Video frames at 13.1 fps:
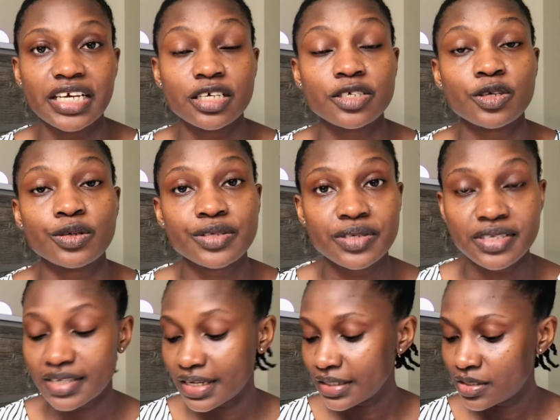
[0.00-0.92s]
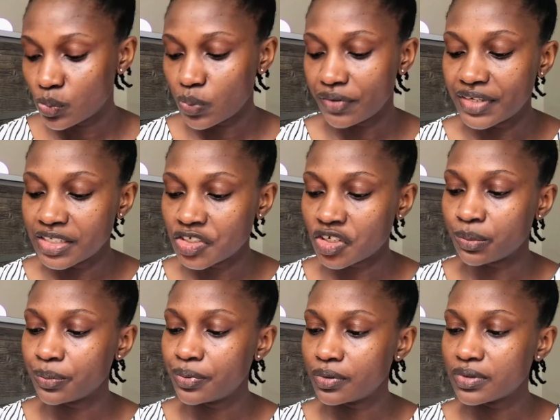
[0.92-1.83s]
So to start with the
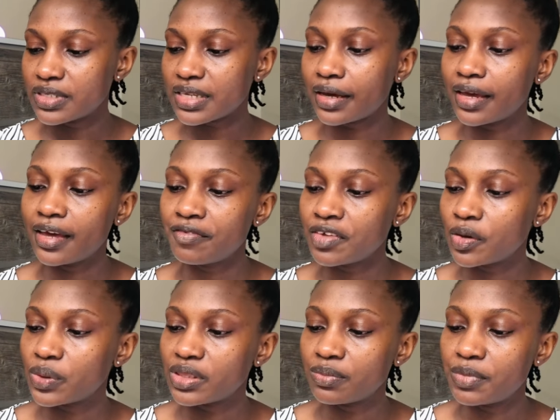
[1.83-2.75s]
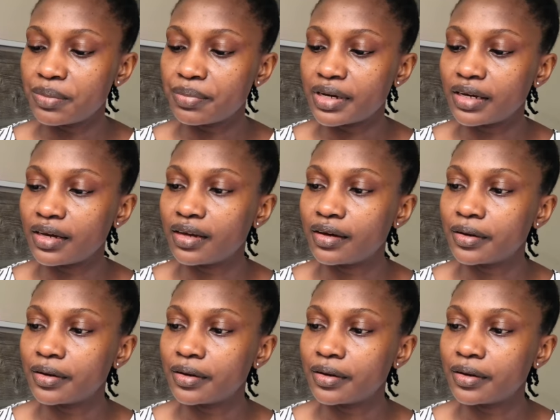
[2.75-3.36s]
shampoos, I have here with me my